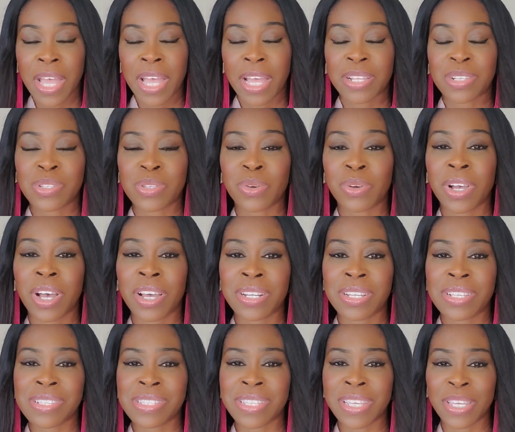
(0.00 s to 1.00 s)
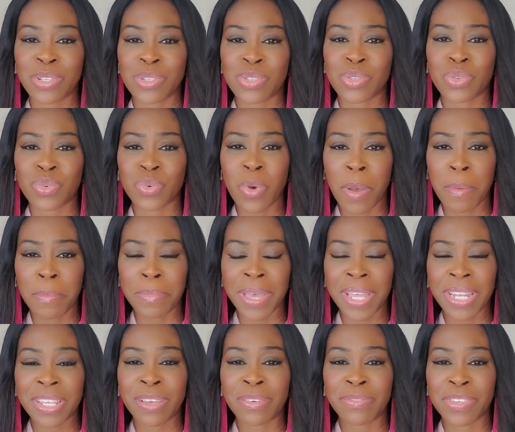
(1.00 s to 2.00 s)
And so God is saying to
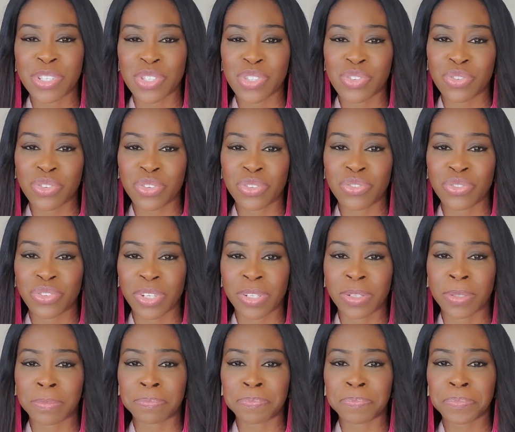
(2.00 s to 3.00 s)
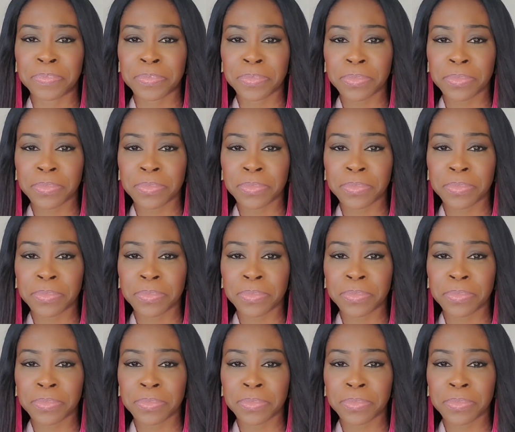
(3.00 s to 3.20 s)
many of his children,